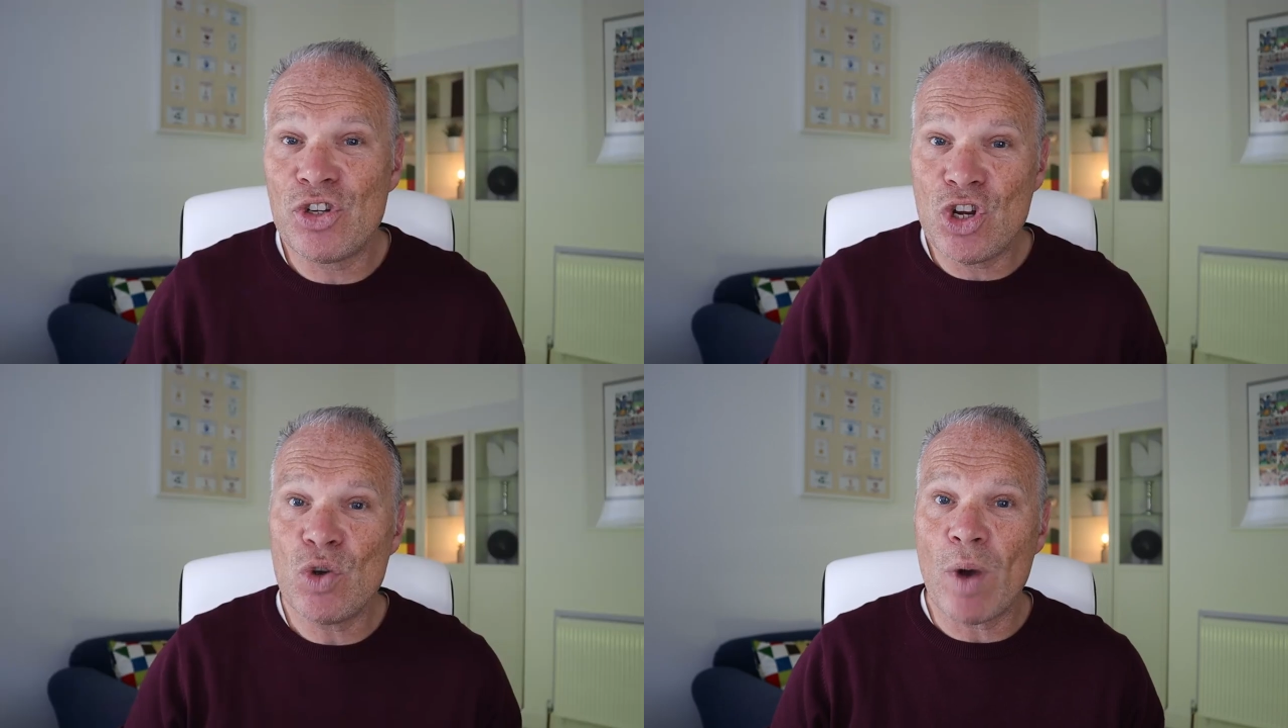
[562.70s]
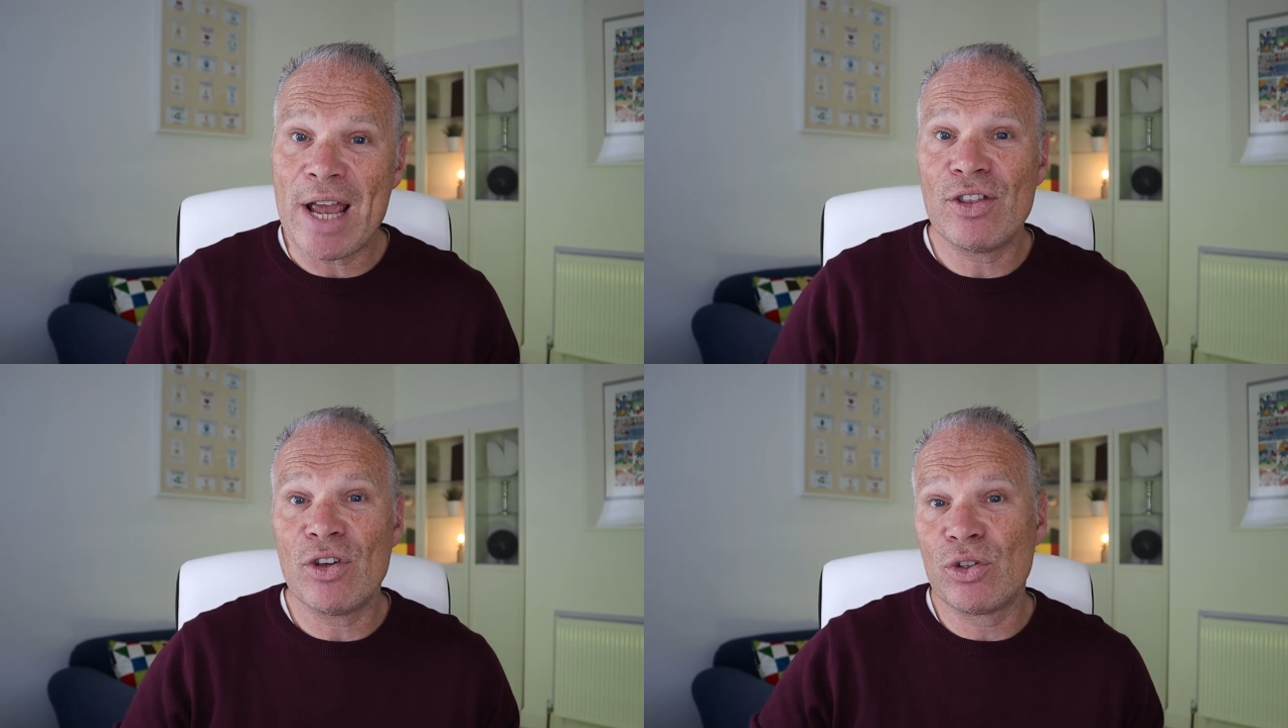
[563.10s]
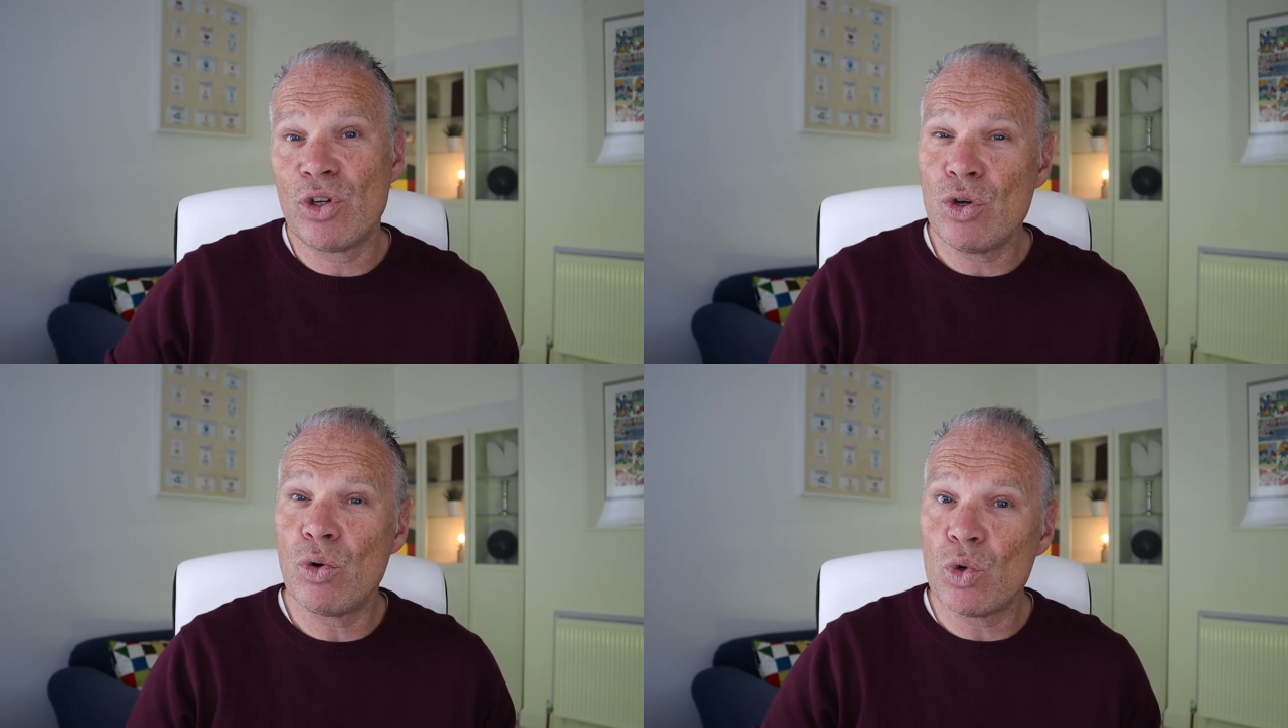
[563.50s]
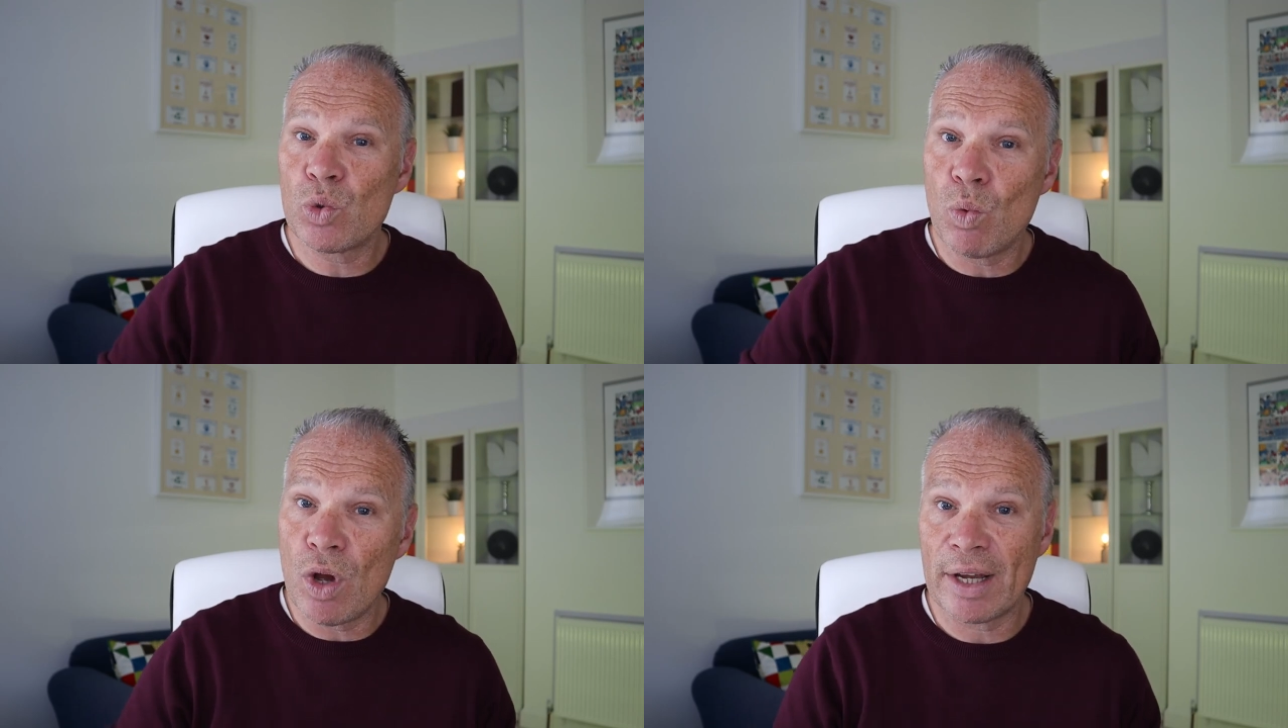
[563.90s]
new way that
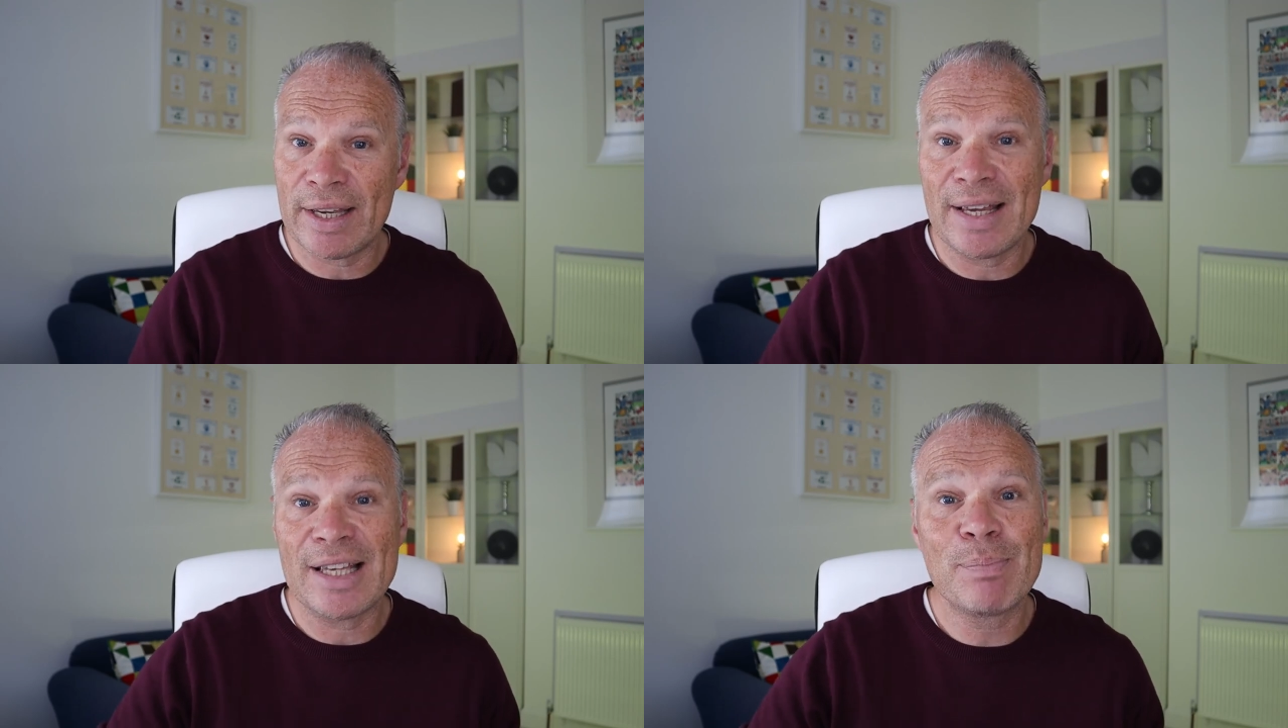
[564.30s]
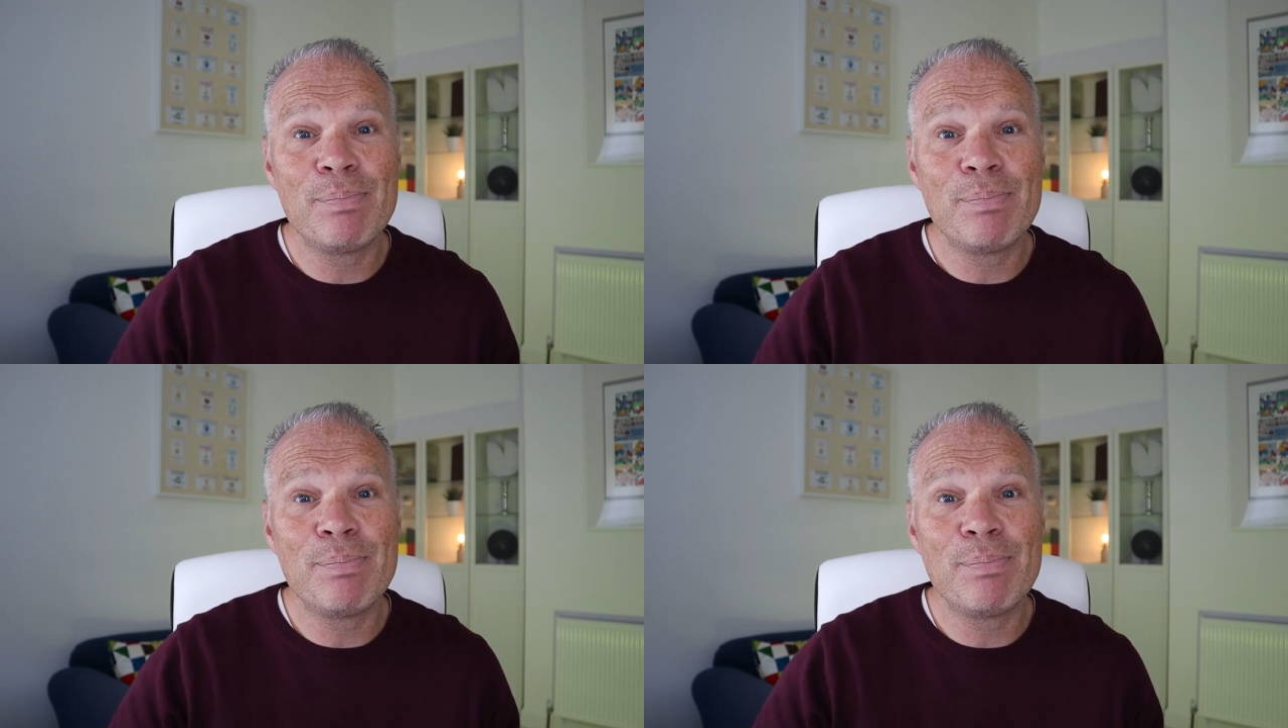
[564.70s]
Google's working its